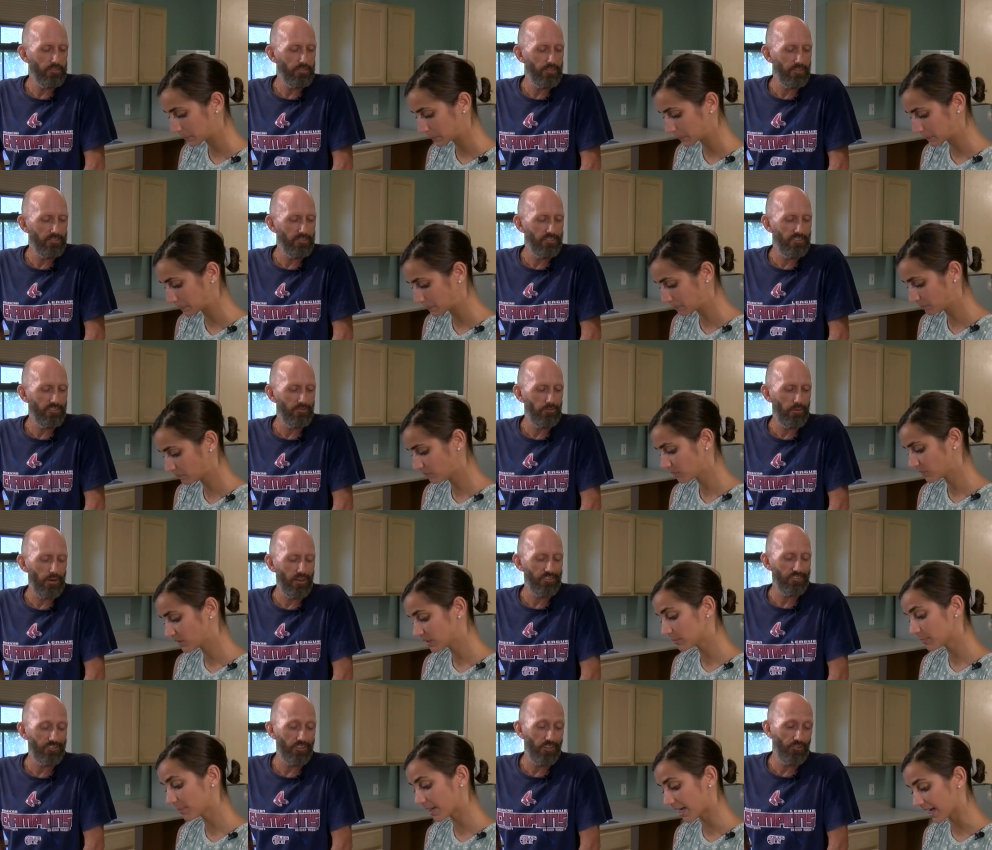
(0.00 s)
Speaker 1: season
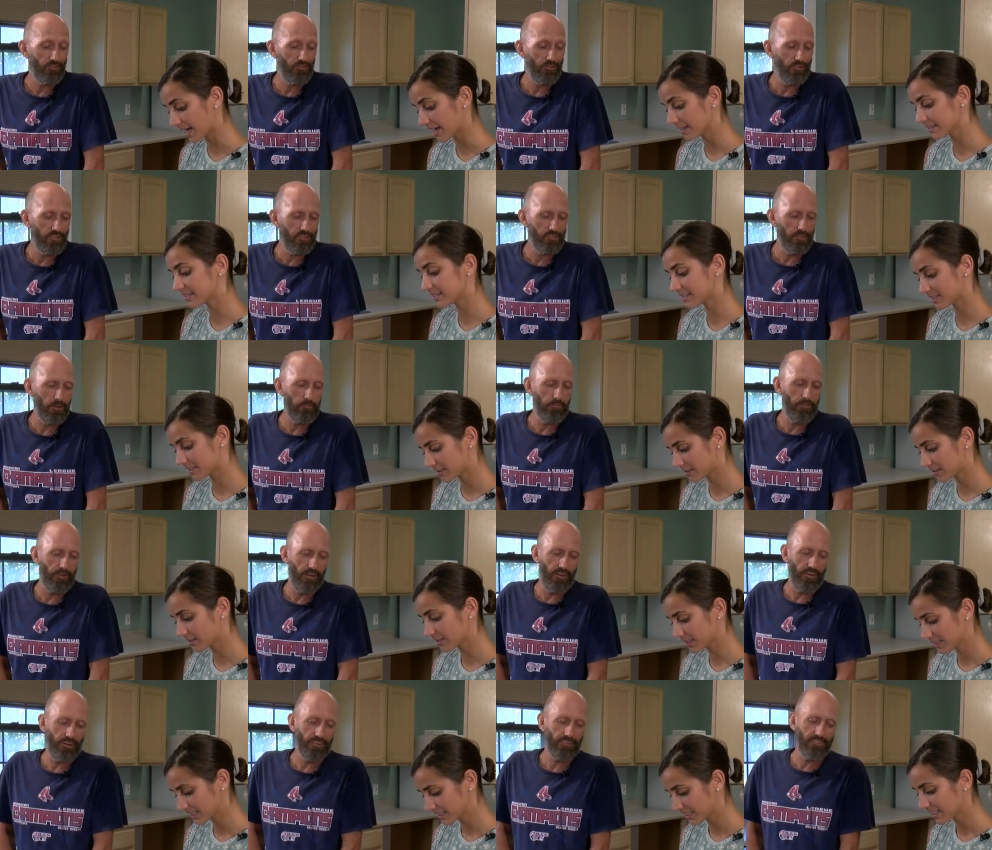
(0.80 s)
has just
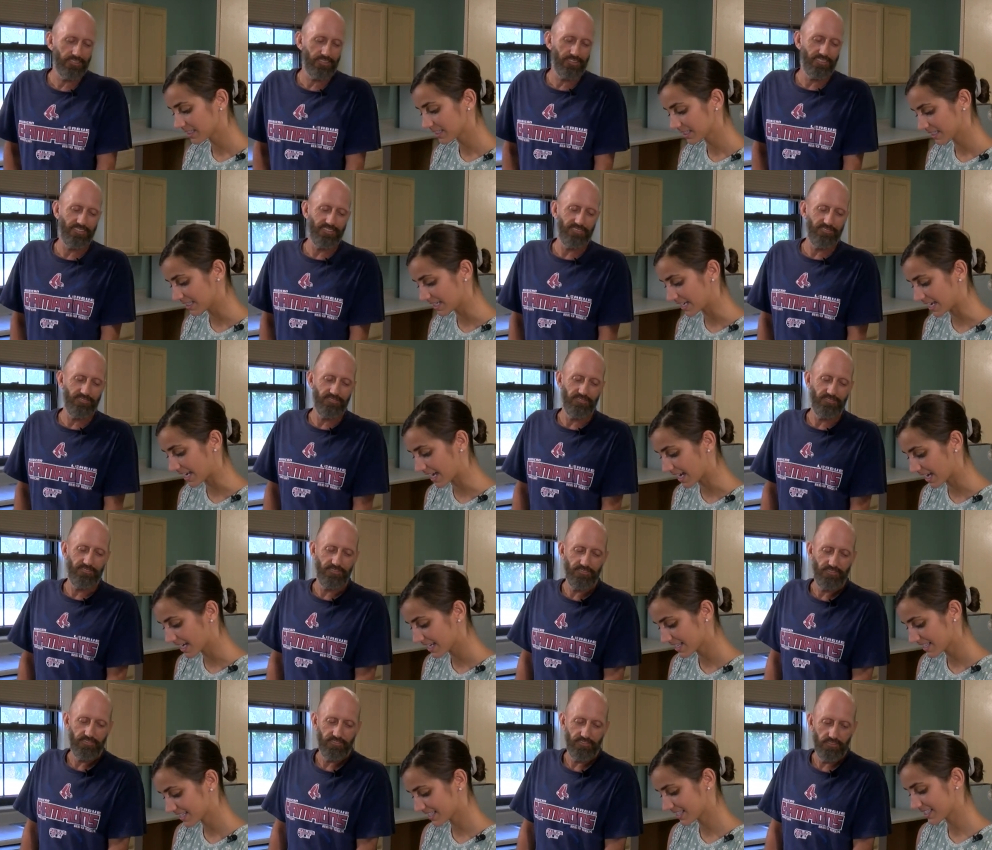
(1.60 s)
recently passed.
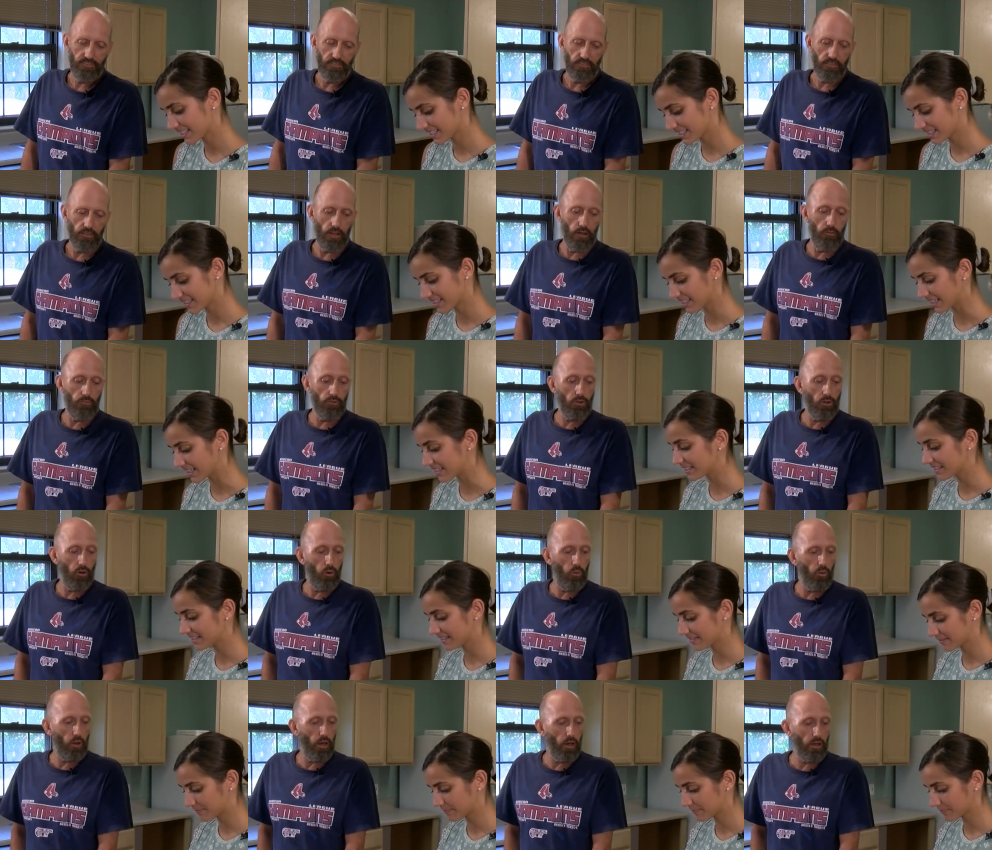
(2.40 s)
Yeah.
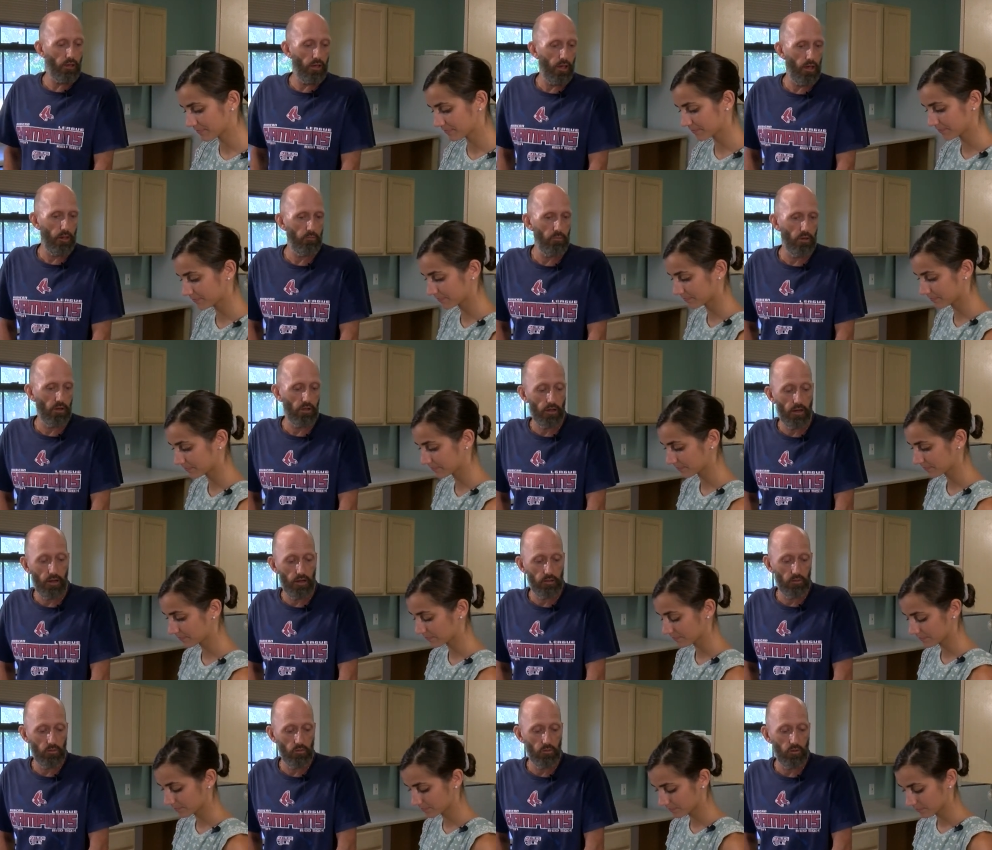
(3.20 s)
Even though it came in
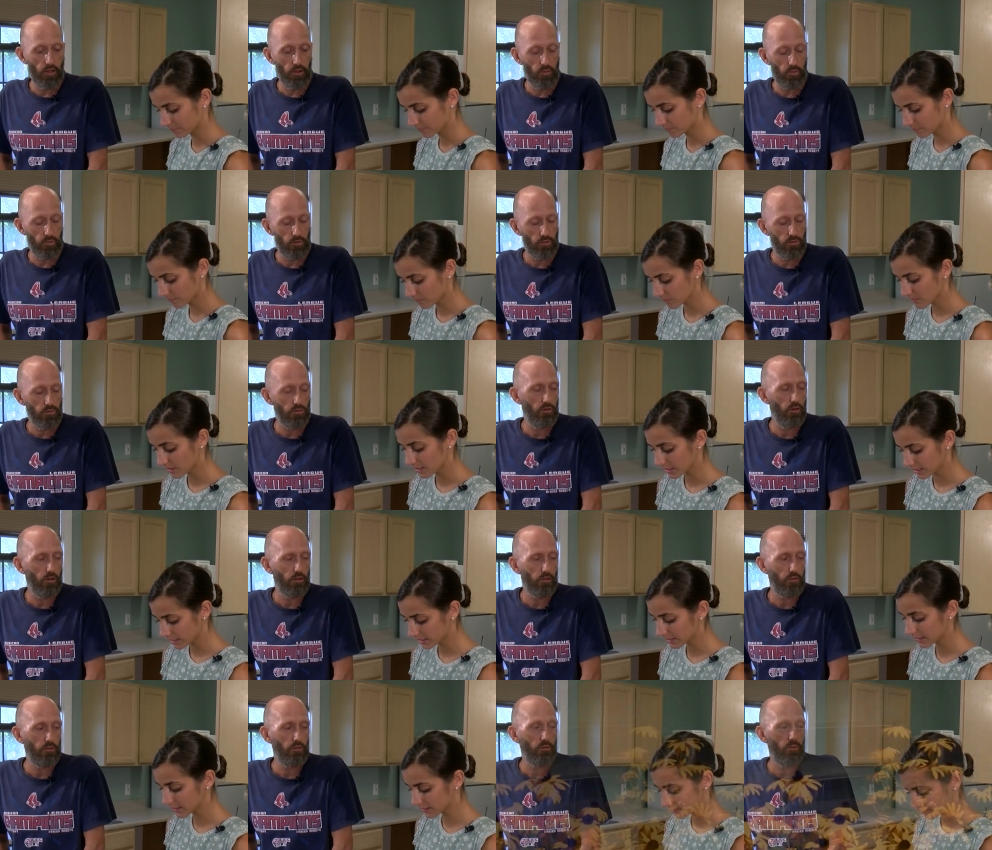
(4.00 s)
kind of late this
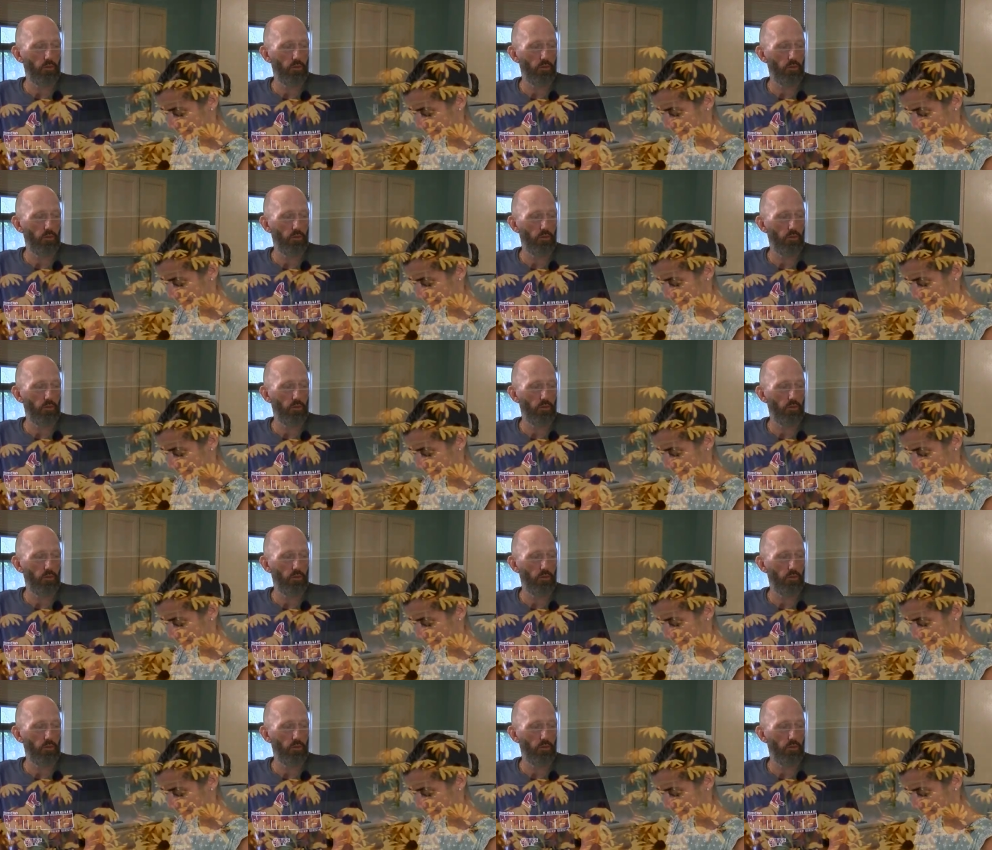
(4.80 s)
year because